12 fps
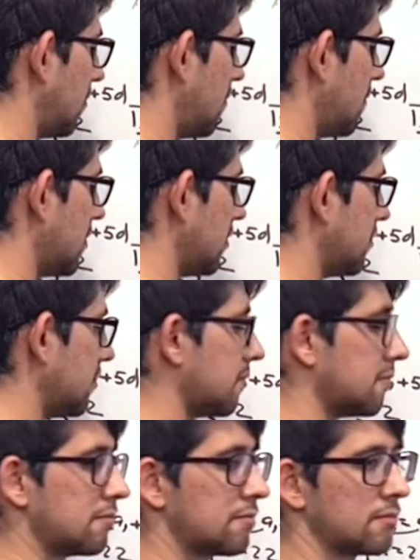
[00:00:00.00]
over 2,
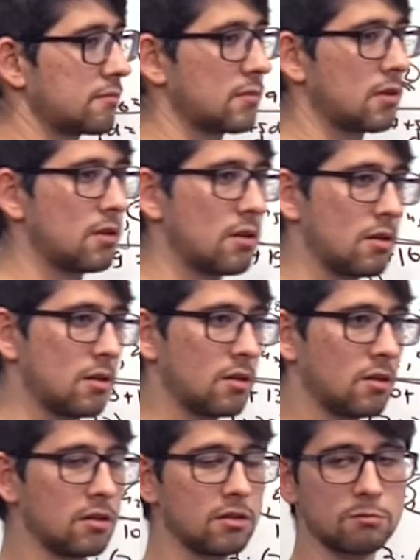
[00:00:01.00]

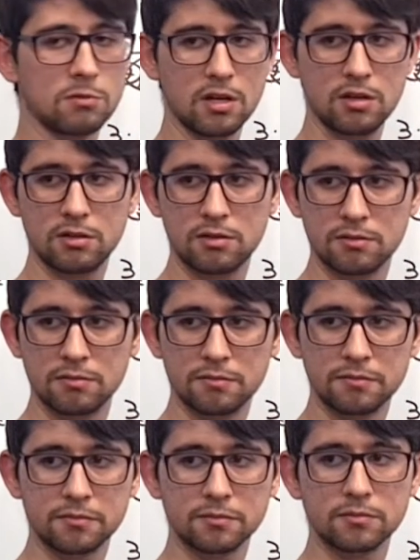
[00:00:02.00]
right?
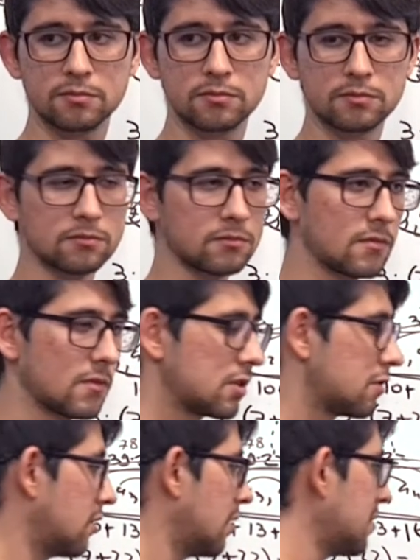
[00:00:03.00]

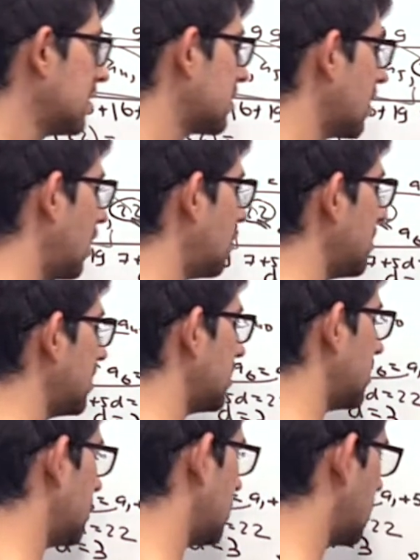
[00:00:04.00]
So it means how
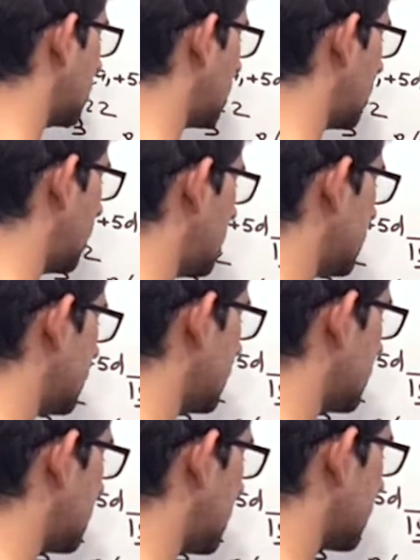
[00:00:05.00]
many
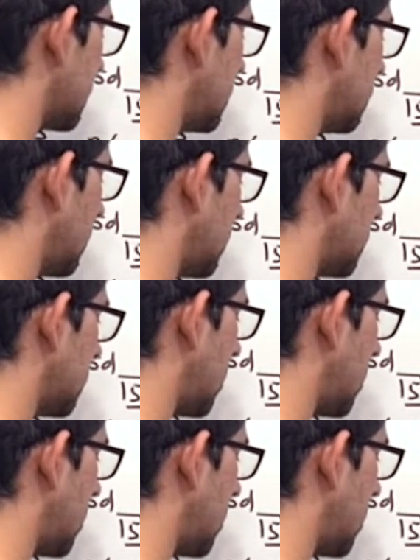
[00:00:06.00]
A6 plus A12 do